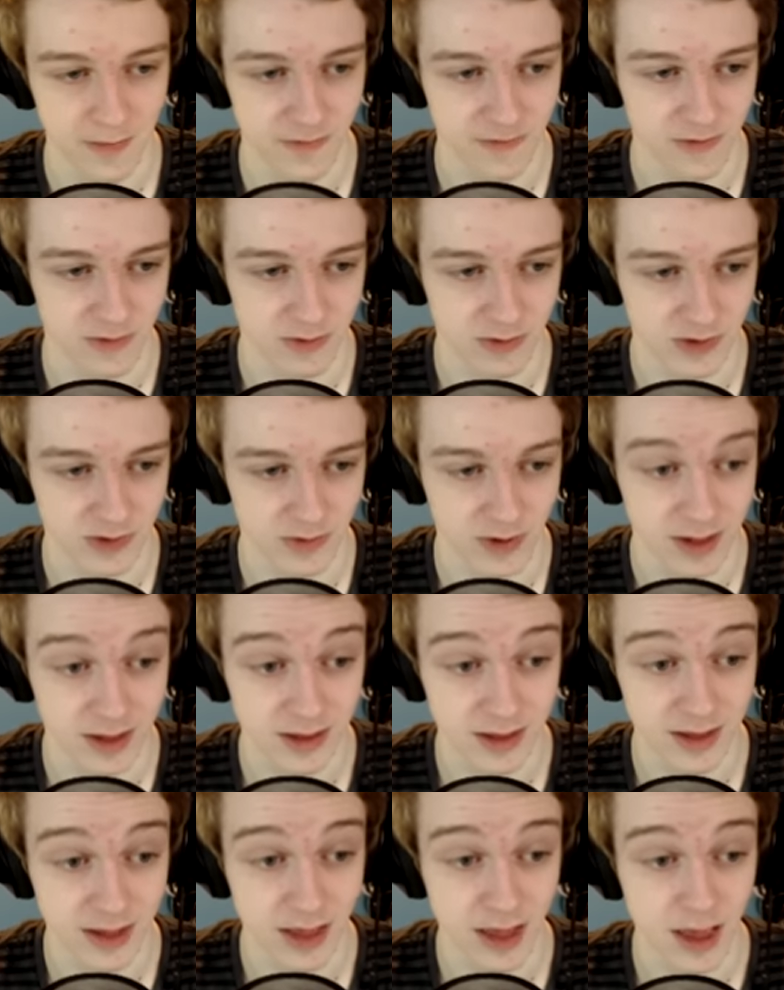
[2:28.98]
from this
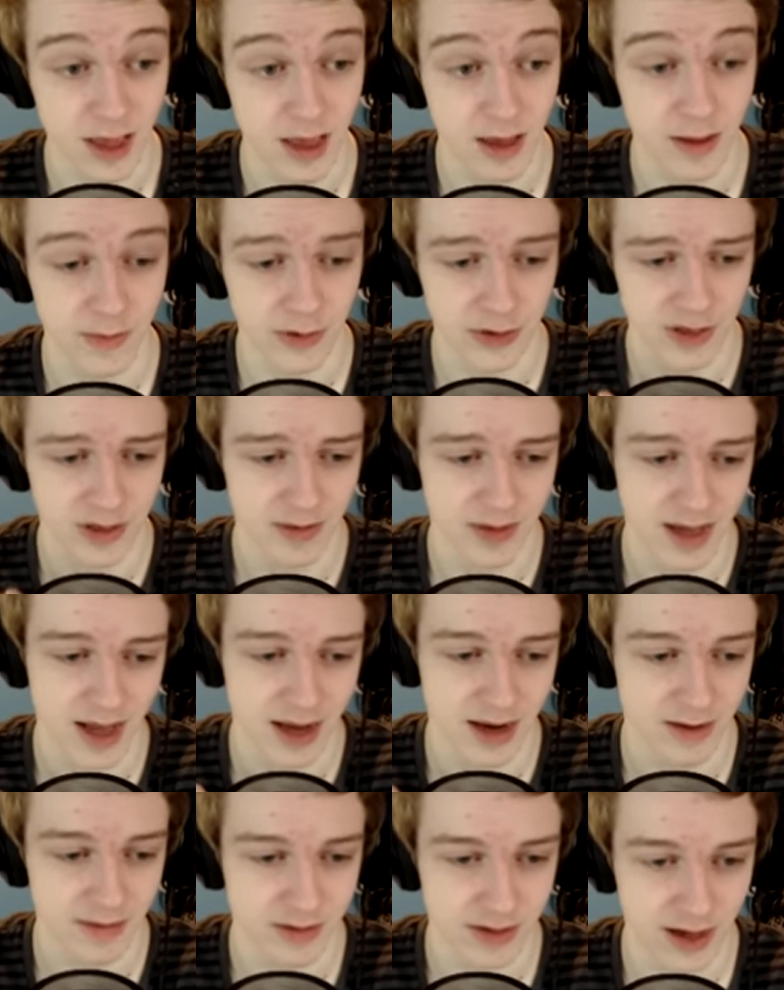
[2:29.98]
quest, but some of the
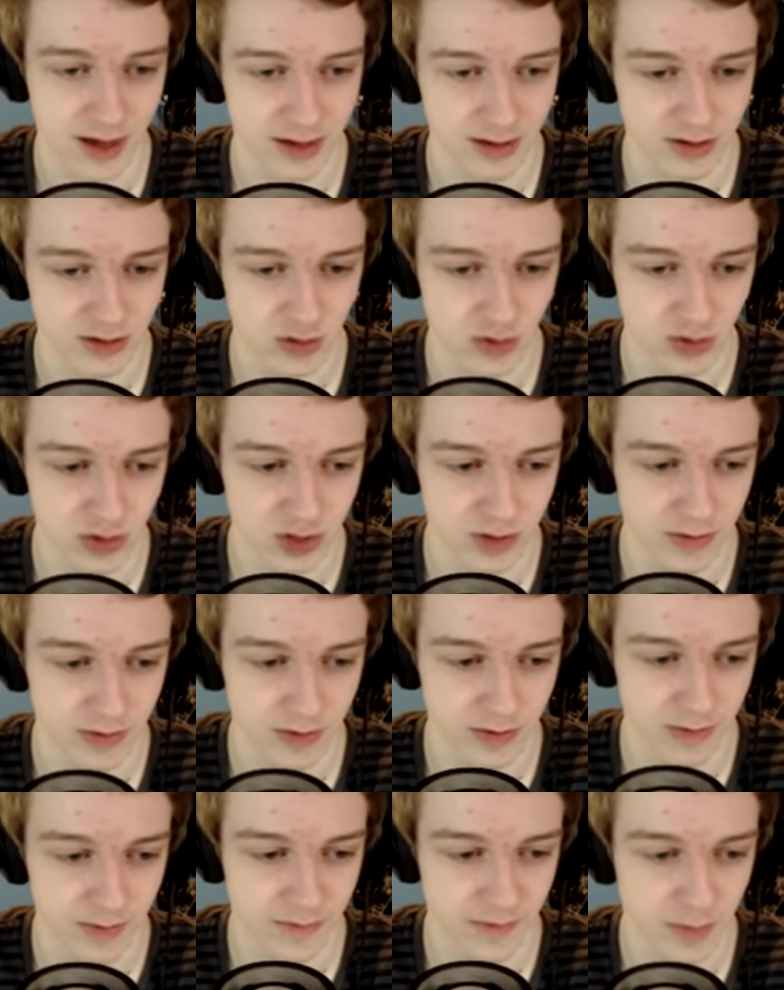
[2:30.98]
items I told you
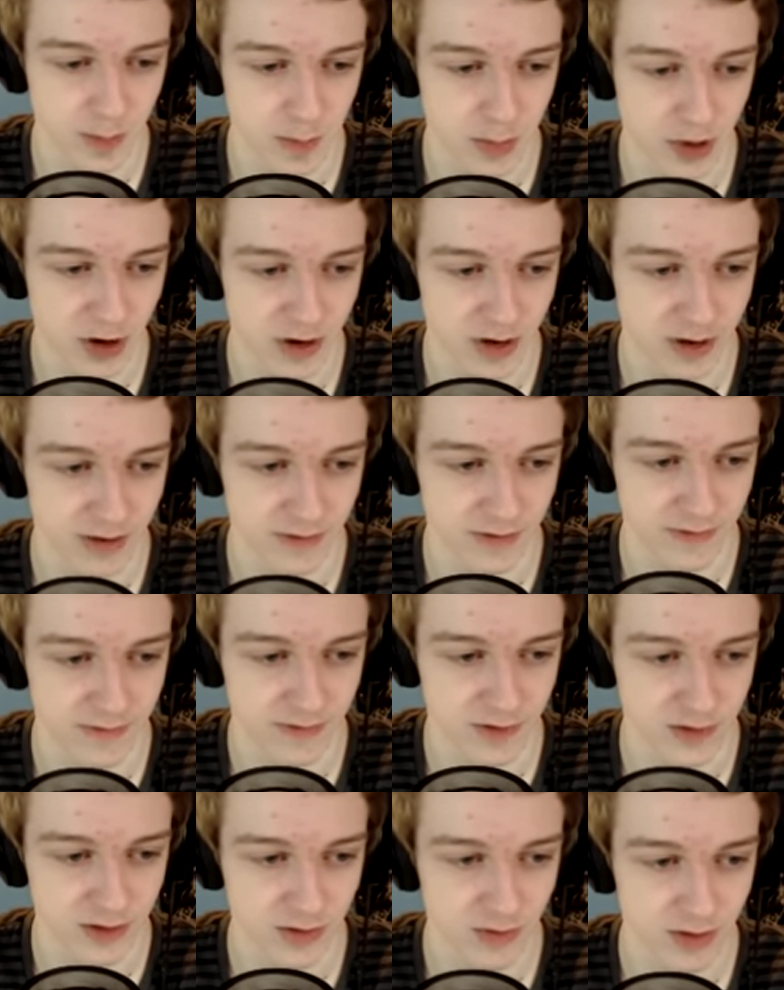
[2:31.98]
were part of the
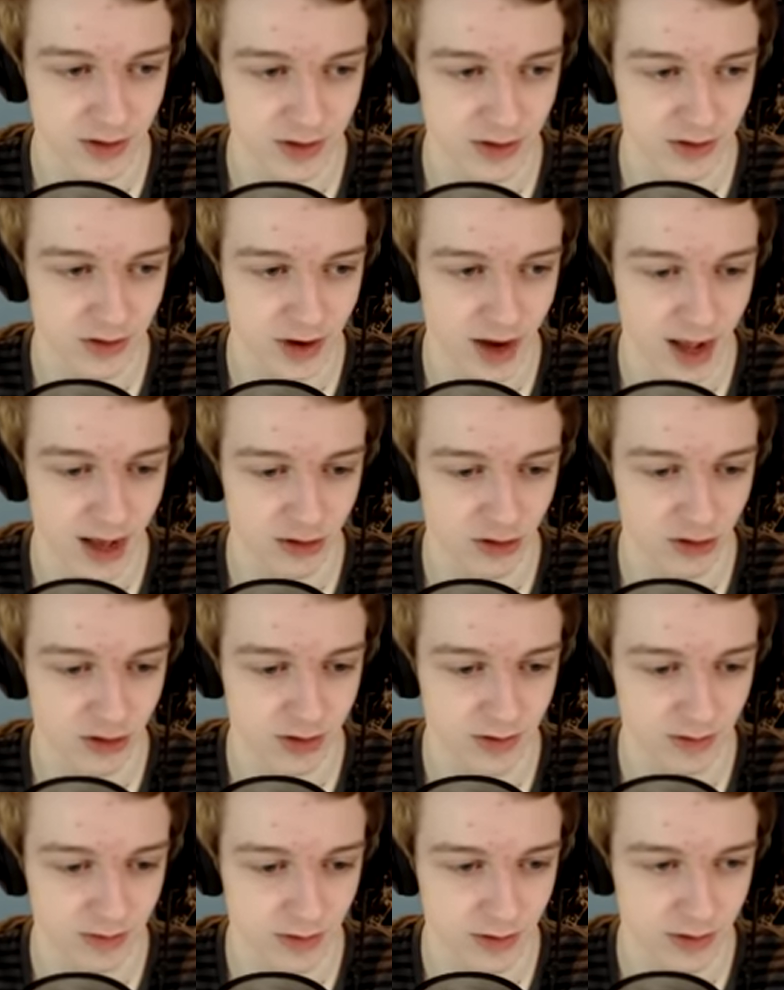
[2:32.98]
first quest are
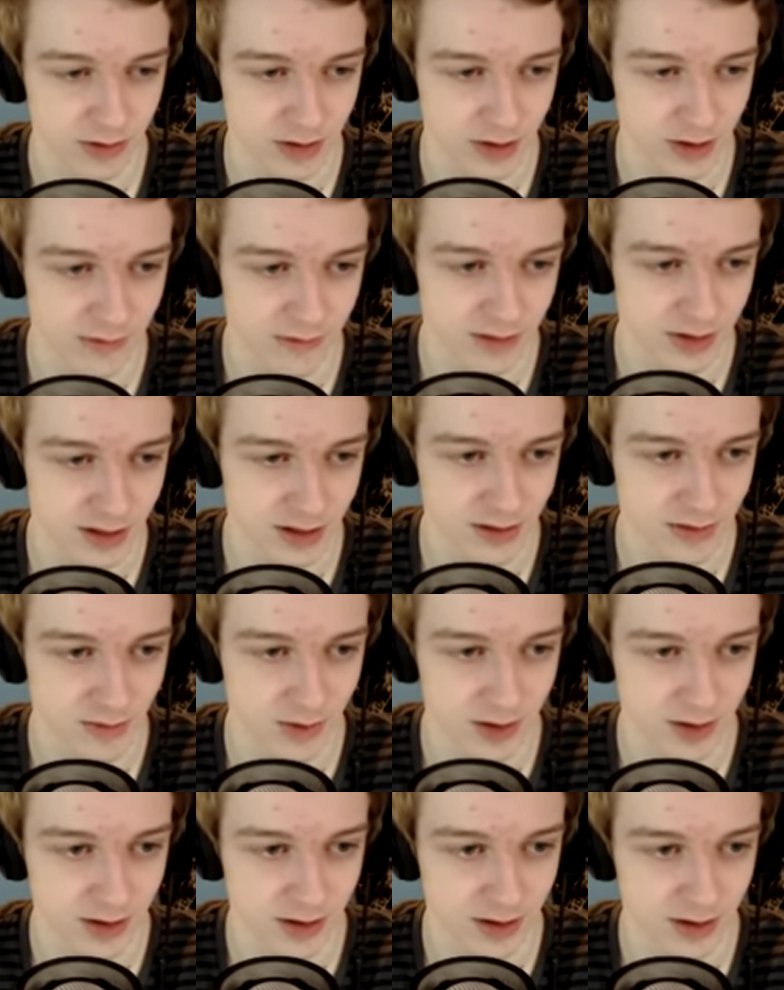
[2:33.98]
actually, well, not this
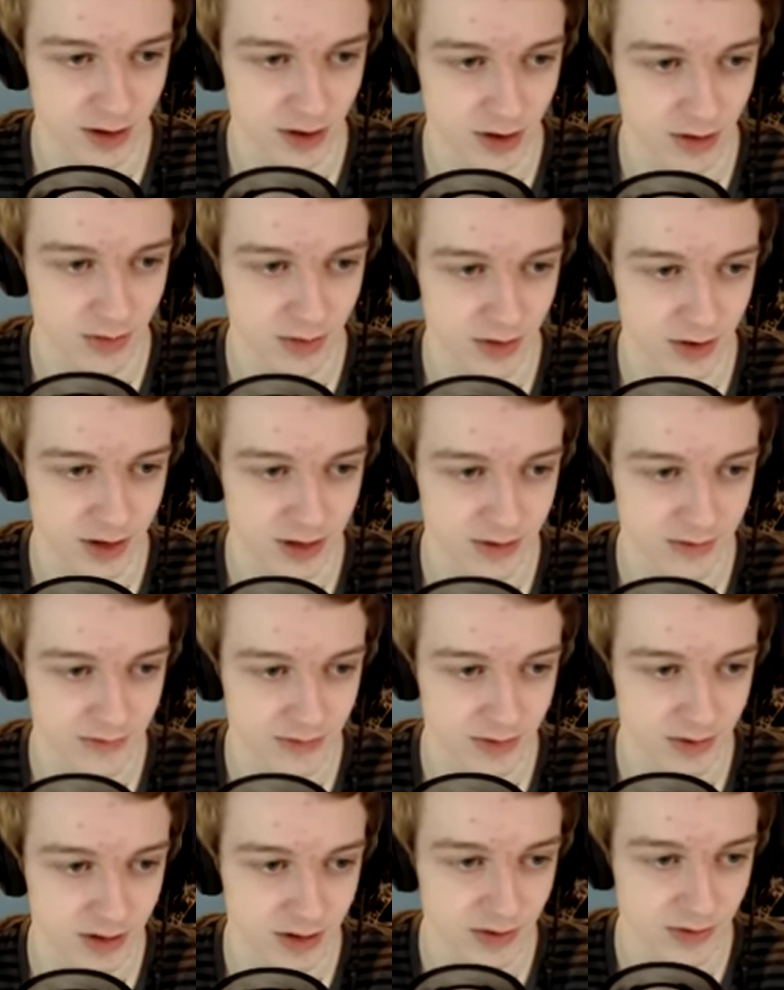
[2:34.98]
quest. The armor is
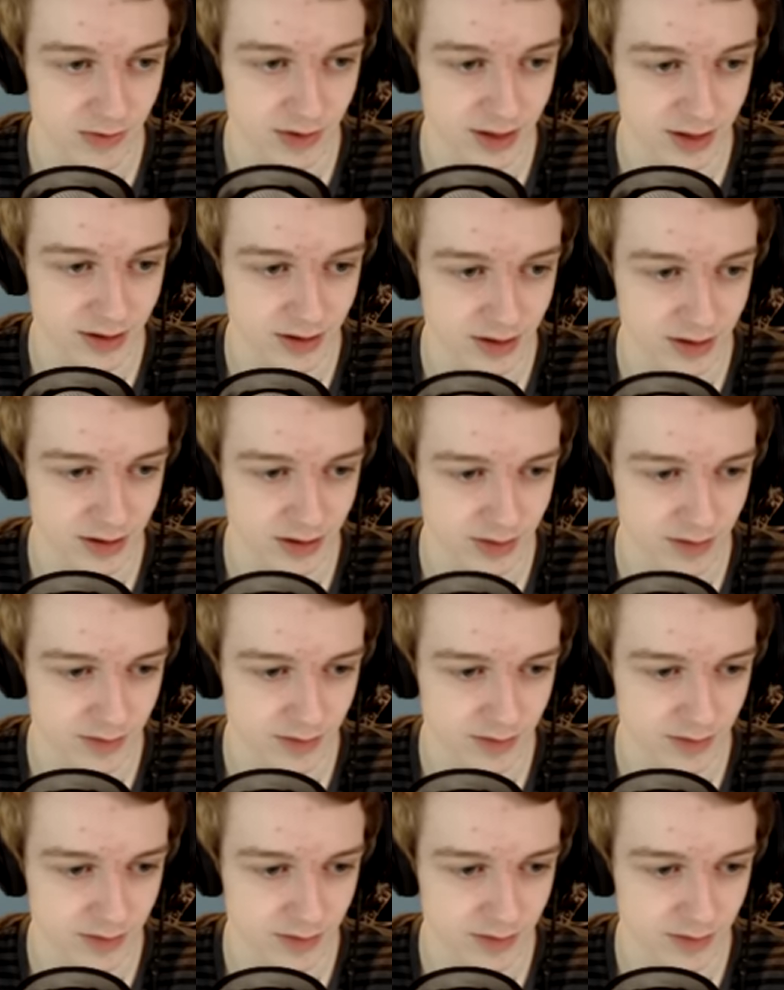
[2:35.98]
from this quest.